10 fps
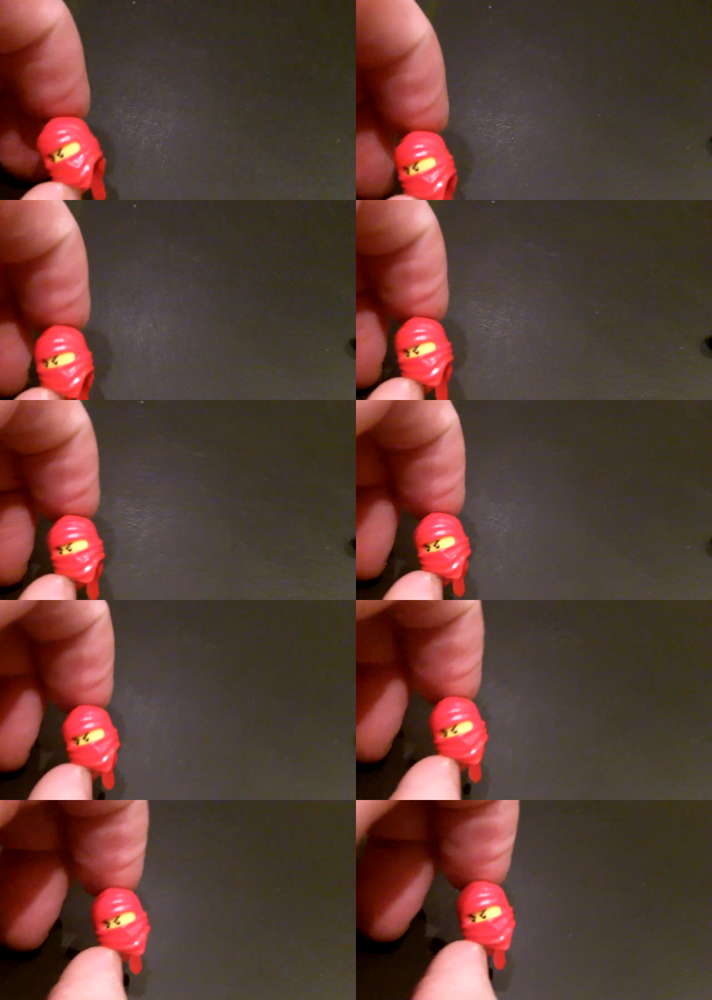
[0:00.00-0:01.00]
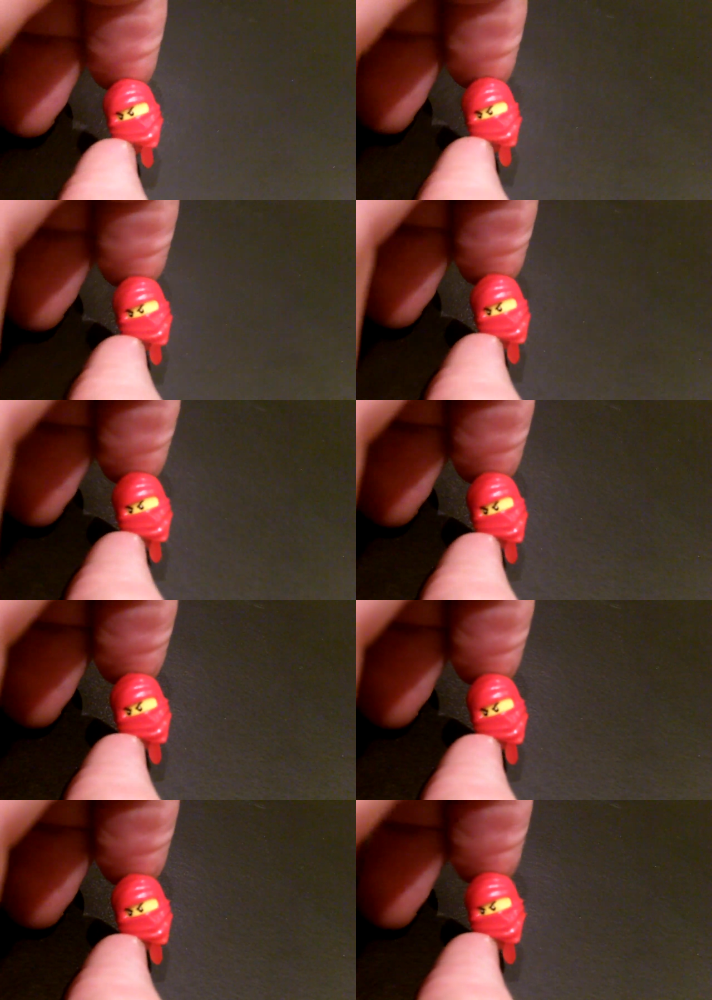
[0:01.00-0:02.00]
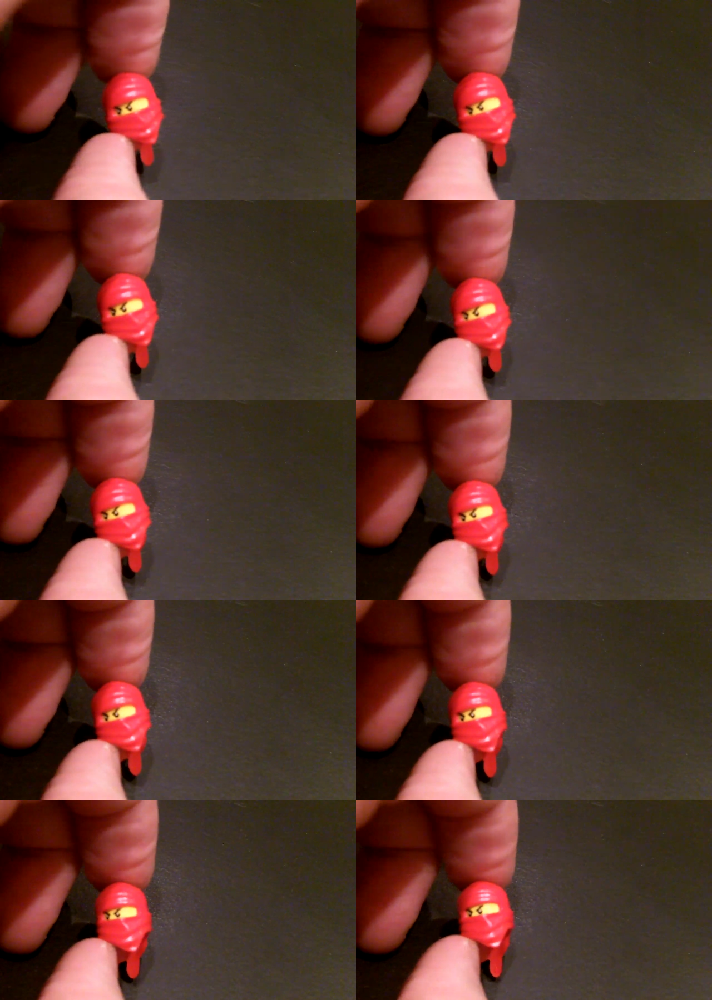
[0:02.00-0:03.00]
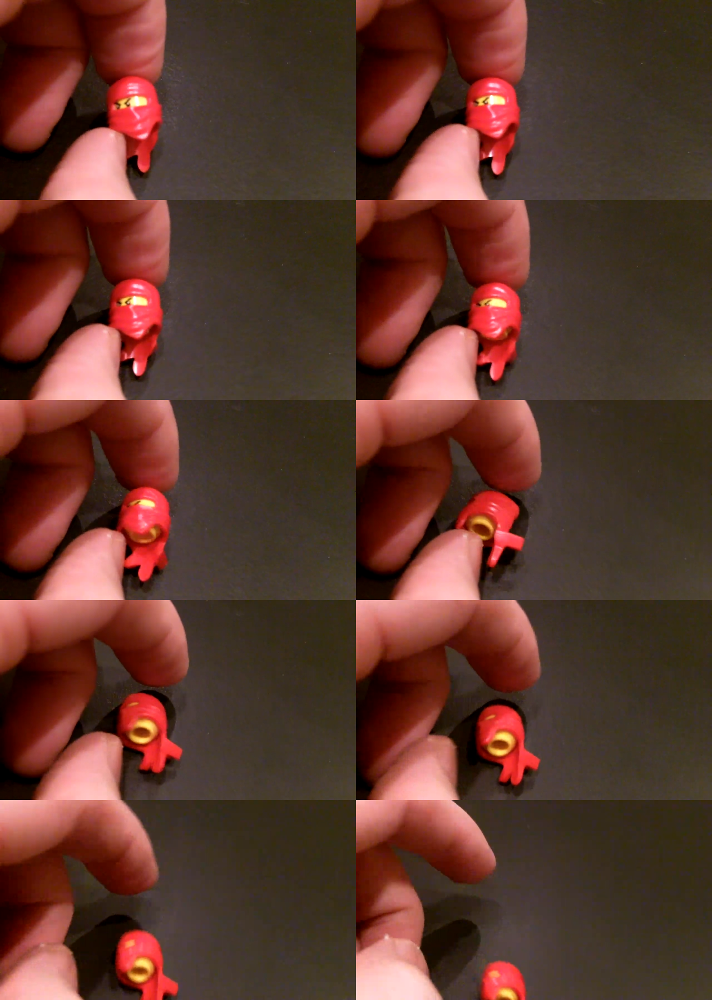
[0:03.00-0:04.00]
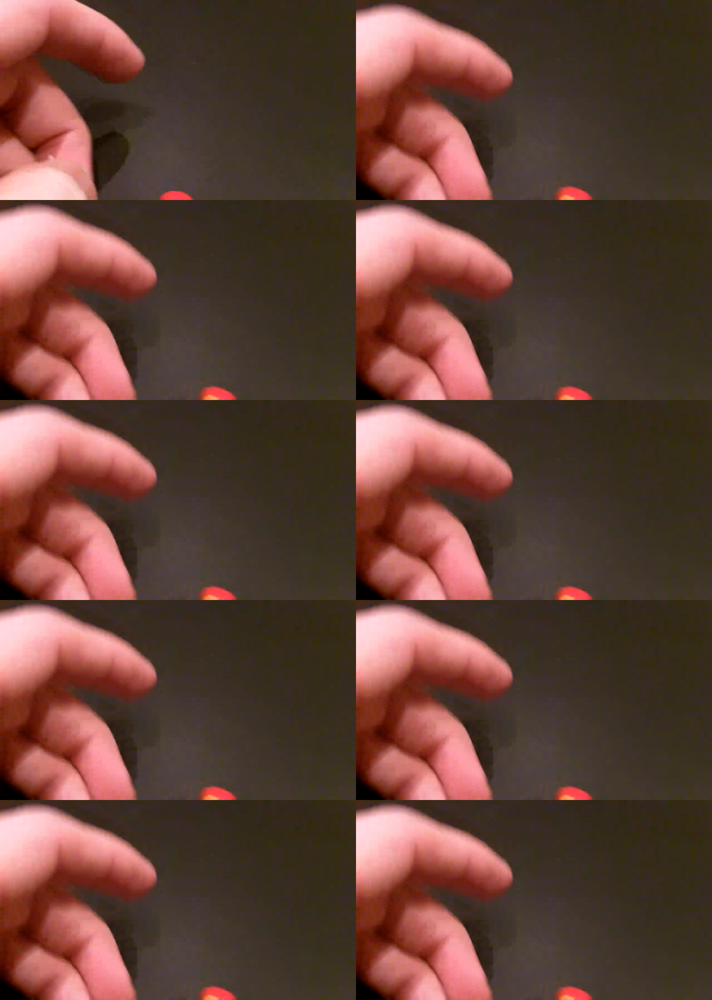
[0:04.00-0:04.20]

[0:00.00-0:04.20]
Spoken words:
(no speaker visible)